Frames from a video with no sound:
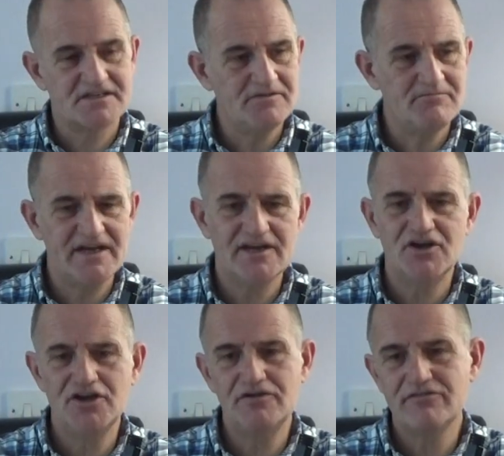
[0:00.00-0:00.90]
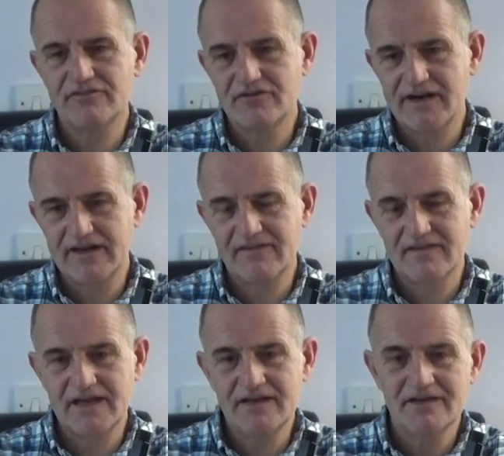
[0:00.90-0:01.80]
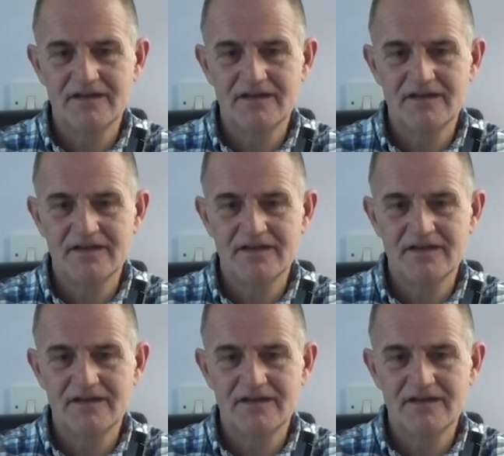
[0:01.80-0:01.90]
Don't be aloof or anything.